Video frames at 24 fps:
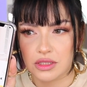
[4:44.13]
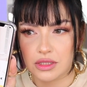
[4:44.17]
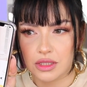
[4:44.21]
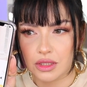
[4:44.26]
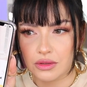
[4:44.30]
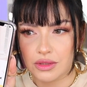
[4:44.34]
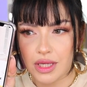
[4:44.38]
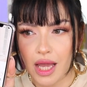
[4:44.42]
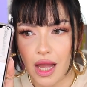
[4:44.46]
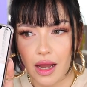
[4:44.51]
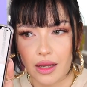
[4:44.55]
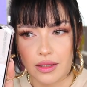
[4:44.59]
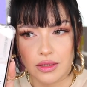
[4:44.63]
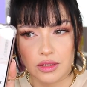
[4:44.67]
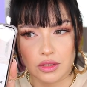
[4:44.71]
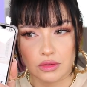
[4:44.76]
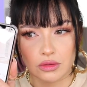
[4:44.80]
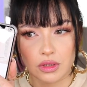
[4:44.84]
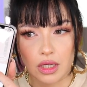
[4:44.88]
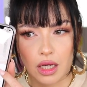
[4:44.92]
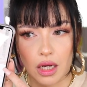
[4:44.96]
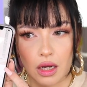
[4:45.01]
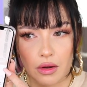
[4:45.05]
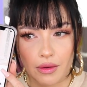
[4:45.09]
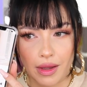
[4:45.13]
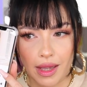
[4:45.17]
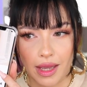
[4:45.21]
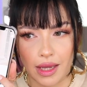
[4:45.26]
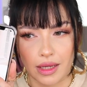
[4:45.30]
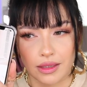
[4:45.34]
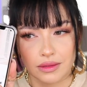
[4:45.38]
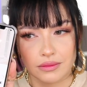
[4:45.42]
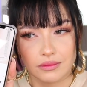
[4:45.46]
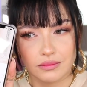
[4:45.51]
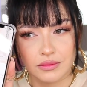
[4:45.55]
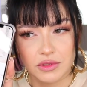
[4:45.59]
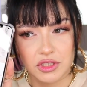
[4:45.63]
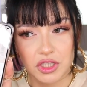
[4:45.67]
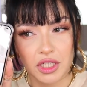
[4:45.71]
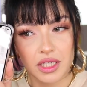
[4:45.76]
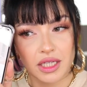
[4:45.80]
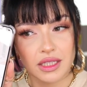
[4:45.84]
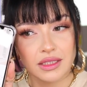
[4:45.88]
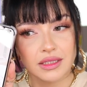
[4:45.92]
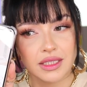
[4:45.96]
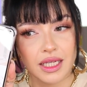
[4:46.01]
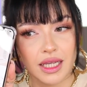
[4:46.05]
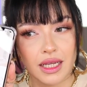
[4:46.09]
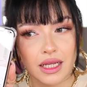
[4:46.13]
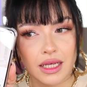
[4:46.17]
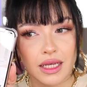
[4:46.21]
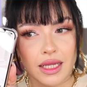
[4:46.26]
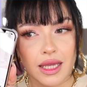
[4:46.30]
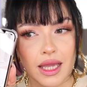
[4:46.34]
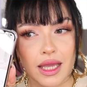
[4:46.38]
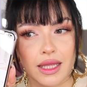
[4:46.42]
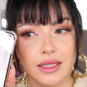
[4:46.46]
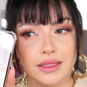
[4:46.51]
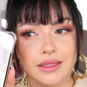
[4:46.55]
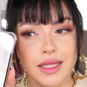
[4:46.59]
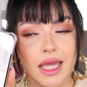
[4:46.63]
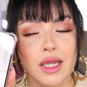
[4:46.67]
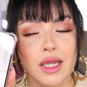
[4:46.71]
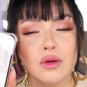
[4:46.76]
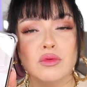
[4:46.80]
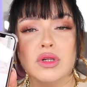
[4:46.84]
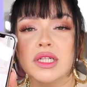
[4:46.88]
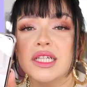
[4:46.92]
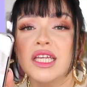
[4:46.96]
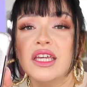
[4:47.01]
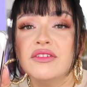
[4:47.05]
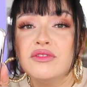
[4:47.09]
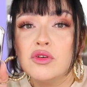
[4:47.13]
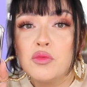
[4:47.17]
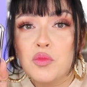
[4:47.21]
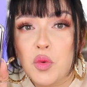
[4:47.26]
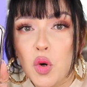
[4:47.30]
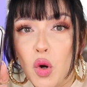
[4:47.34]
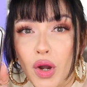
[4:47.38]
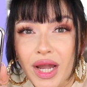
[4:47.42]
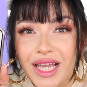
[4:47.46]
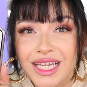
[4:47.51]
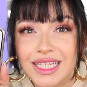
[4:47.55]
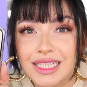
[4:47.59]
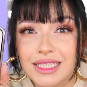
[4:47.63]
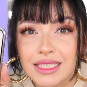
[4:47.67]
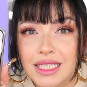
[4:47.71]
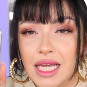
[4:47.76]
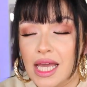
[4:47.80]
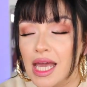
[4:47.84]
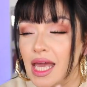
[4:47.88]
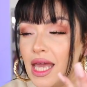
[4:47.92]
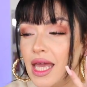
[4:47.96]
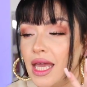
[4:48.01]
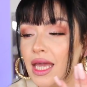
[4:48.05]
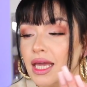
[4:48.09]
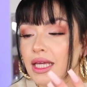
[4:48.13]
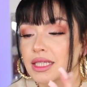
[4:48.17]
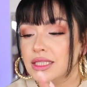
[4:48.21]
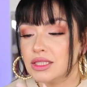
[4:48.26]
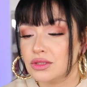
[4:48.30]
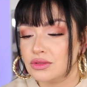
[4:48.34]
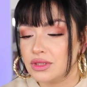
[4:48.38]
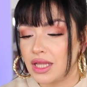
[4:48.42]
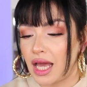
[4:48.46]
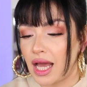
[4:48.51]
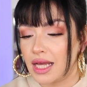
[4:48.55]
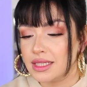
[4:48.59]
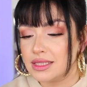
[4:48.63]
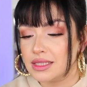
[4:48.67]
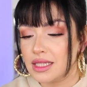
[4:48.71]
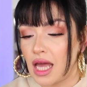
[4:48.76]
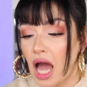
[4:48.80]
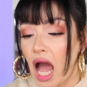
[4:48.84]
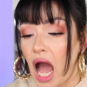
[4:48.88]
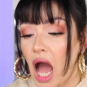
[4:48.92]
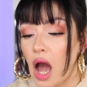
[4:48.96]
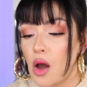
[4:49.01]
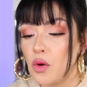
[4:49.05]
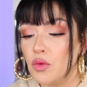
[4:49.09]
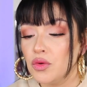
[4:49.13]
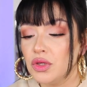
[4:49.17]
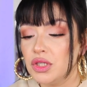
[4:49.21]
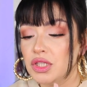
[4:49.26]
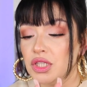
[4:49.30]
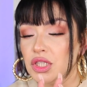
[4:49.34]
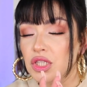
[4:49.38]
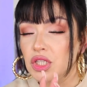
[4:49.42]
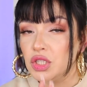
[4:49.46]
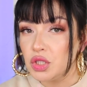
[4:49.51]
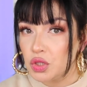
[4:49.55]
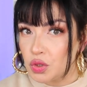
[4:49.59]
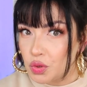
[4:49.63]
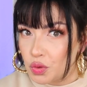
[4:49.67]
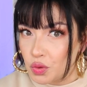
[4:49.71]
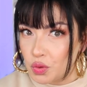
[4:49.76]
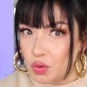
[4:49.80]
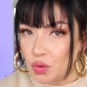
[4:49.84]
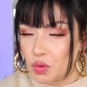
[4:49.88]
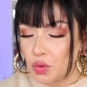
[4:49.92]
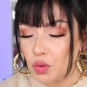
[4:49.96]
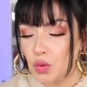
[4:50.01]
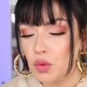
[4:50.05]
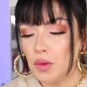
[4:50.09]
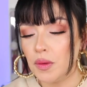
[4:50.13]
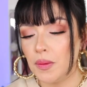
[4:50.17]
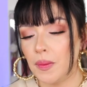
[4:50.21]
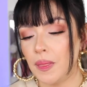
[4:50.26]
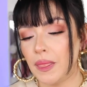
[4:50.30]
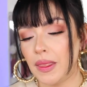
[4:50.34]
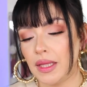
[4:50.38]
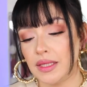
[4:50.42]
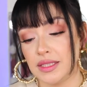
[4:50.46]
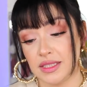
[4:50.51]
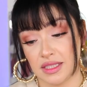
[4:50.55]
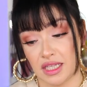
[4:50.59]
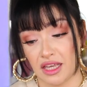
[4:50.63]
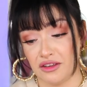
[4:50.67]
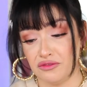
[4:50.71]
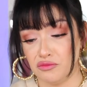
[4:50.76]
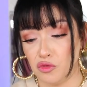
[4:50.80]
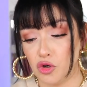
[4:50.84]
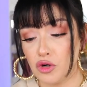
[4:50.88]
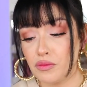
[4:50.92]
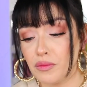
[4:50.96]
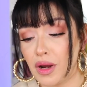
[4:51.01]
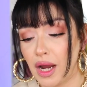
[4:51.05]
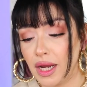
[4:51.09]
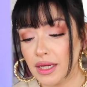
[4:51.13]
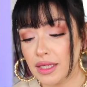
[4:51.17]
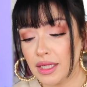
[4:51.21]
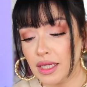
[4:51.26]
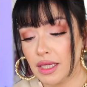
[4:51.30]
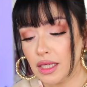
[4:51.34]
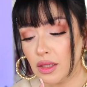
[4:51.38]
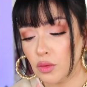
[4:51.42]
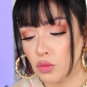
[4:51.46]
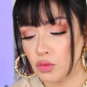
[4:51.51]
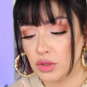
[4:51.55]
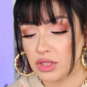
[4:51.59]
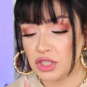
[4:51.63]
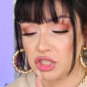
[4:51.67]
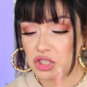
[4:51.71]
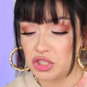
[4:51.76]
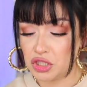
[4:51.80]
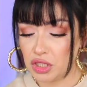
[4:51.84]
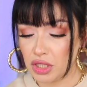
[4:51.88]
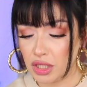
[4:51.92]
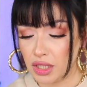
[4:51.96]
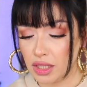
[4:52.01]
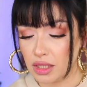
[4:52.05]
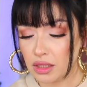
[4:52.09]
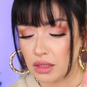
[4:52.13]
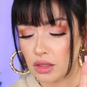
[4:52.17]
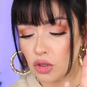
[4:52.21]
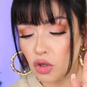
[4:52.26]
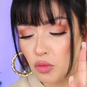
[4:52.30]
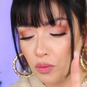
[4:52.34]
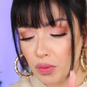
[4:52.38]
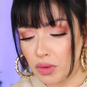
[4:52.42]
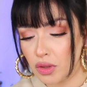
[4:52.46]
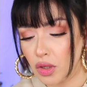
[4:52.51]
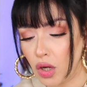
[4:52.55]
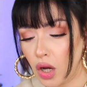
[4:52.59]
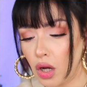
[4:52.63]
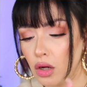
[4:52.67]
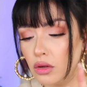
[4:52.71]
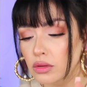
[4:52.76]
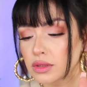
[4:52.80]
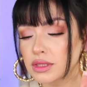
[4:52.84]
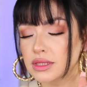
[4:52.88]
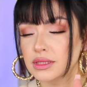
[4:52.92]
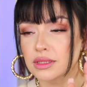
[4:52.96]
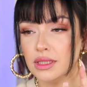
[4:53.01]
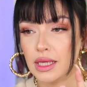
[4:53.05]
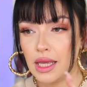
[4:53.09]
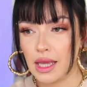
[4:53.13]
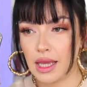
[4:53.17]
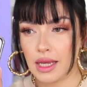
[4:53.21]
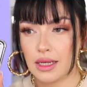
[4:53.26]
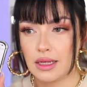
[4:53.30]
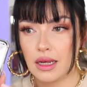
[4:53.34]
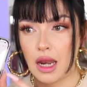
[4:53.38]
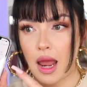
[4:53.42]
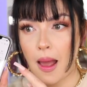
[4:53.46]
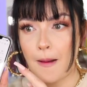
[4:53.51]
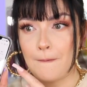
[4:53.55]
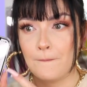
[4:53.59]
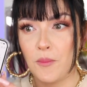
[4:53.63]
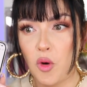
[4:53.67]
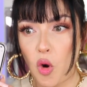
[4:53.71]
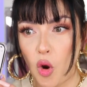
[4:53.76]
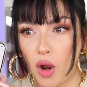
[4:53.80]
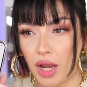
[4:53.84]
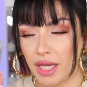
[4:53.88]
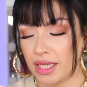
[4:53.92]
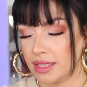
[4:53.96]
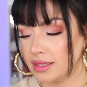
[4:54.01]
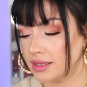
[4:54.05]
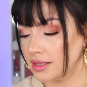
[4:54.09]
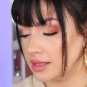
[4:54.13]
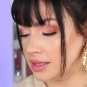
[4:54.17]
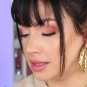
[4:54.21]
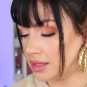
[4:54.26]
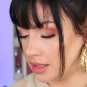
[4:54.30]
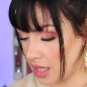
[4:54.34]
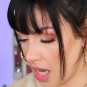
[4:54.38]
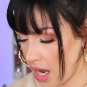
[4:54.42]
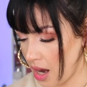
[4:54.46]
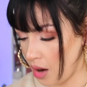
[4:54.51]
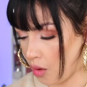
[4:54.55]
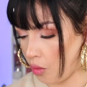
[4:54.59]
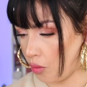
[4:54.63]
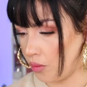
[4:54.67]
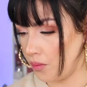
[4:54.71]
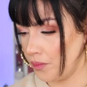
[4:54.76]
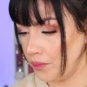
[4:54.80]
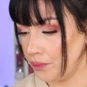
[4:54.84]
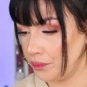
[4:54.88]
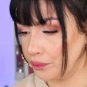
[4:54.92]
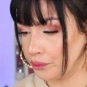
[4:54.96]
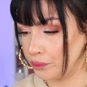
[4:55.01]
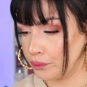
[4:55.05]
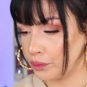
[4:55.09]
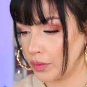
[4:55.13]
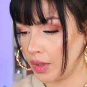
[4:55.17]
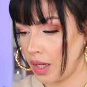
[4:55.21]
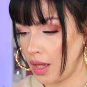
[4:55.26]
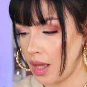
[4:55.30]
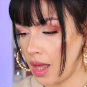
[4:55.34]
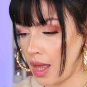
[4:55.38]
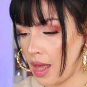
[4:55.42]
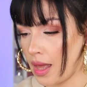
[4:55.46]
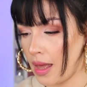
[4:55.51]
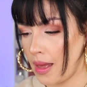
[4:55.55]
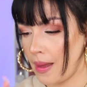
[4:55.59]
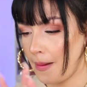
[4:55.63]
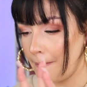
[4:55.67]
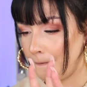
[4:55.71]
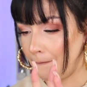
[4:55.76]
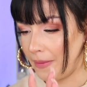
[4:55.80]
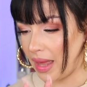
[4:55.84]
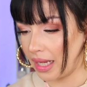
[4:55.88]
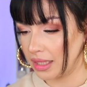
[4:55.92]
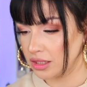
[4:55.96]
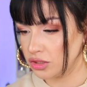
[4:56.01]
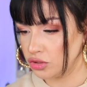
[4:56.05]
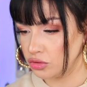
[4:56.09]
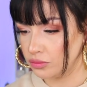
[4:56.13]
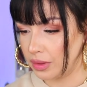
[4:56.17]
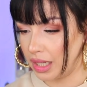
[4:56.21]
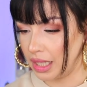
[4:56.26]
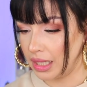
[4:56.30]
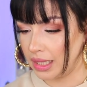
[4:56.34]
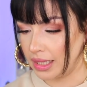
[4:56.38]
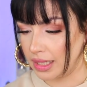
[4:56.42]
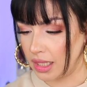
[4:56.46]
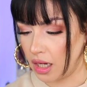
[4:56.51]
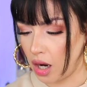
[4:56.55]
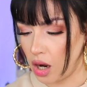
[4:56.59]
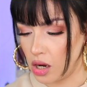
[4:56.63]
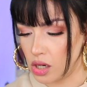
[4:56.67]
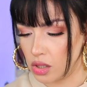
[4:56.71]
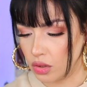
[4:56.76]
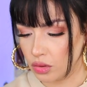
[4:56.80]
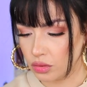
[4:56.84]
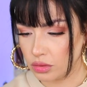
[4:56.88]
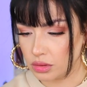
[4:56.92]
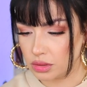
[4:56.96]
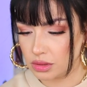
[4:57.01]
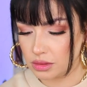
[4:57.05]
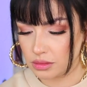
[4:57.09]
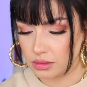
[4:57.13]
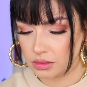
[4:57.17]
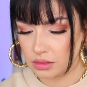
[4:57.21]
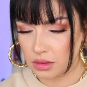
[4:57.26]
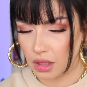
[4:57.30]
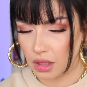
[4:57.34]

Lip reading: So yeah, you go and check in daily and they will give you points. So that's how you save more money with Shein coupon codes and points. So back to my little home.